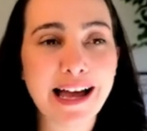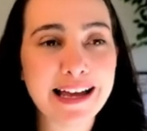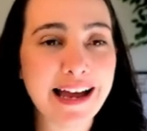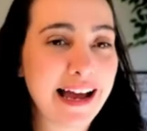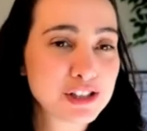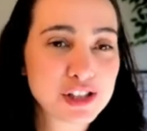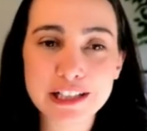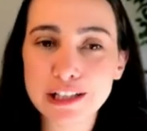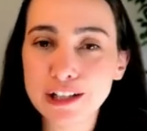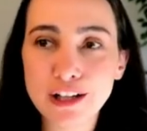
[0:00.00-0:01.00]
I
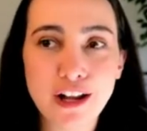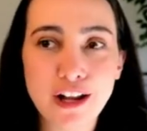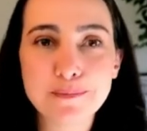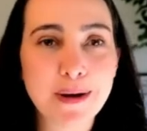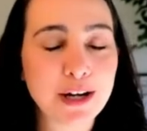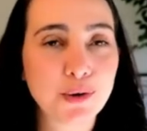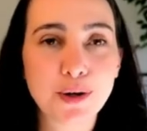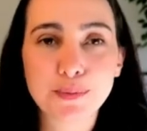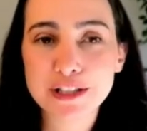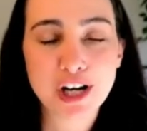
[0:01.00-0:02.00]
actually loved my
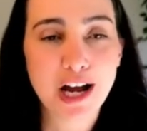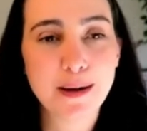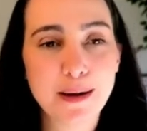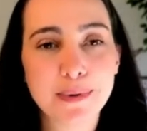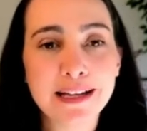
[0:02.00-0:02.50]
corporate job.